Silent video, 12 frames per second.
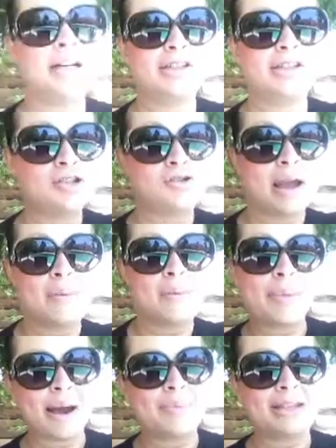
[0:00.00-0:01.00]
surgery and
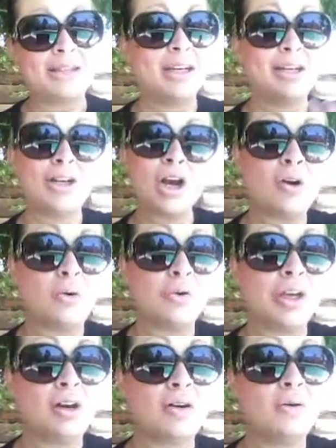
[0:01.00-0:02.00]
bam, that's it. No,
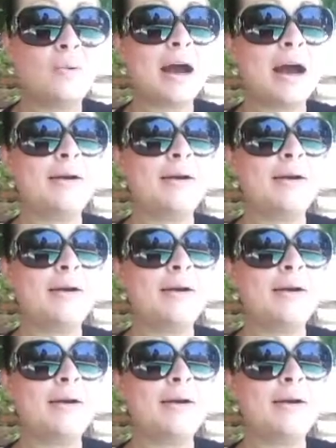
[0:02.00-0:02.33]
you know,